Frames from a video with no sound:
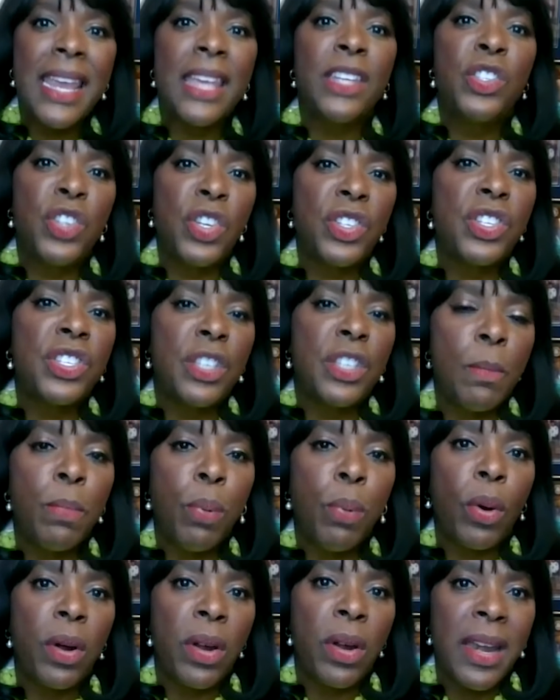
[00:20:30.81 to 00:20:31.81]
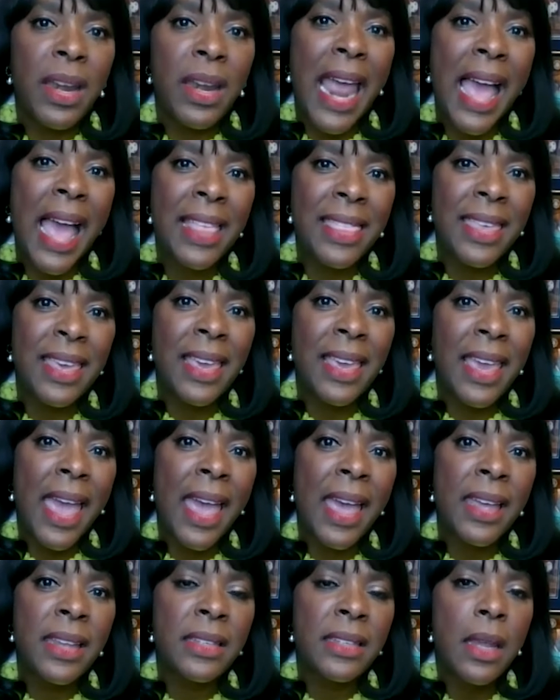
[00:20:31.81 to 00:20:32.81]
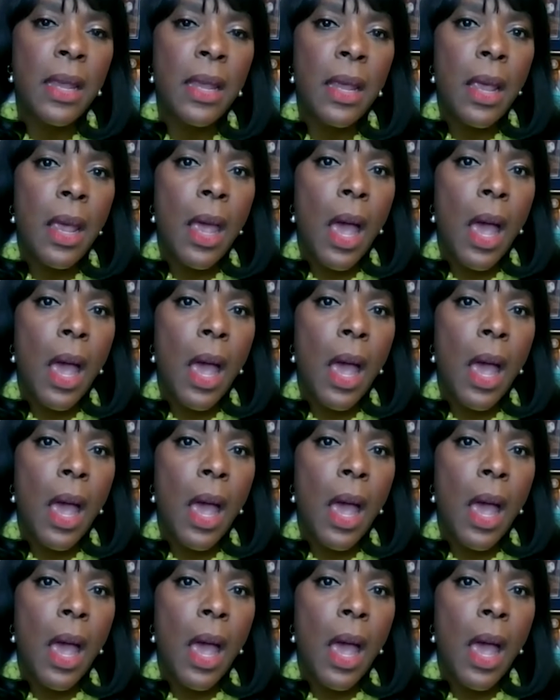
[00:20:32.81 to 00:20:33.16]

is just as important, I think, as